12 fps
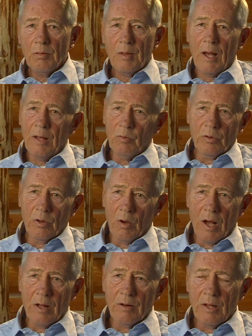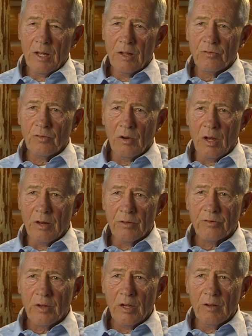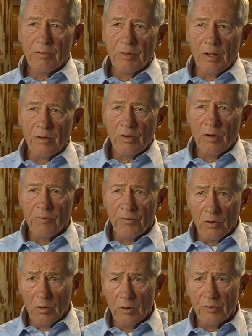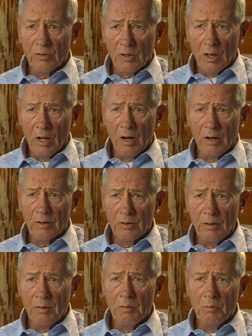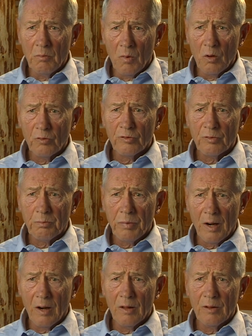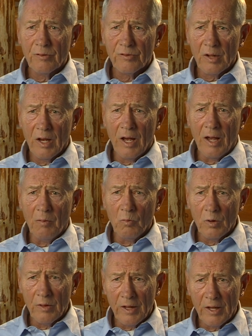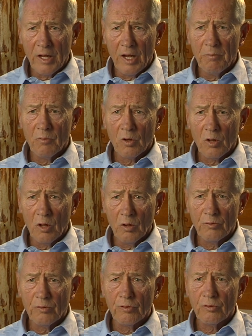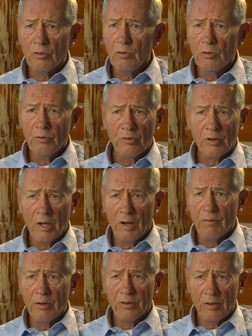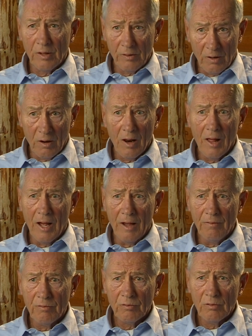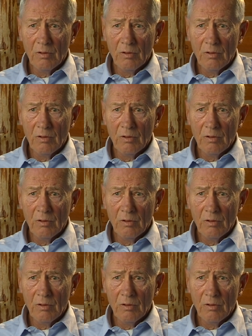I wouldn't know how to answer on a scale of things. For Lewis and Clark, the most perilous time when they came the closest to losing everything, their lives,